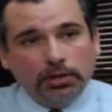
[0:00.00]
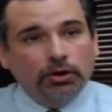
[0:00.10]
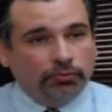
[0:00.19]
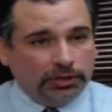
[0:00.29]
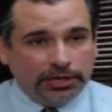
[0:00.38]

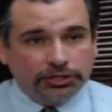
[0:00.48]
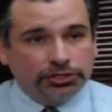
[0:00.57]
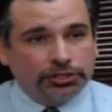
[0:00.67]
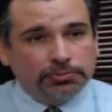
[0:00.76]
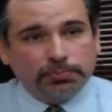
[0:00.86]

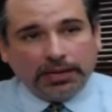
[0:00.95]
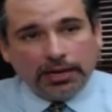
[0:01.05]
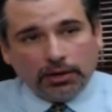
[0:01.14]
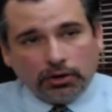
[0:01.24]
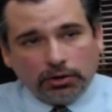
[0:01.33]
Relationships play
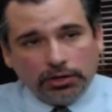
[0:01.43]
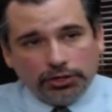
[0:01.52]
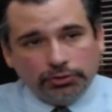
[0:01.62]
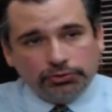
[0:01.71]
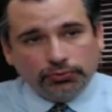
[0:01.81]
a
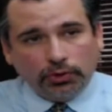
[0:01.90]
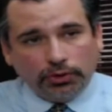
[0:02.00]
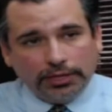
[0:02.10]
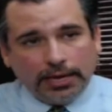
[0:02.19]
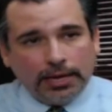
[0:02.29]
huge role
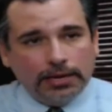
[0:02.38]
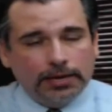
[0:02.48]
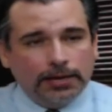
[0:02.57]
in that,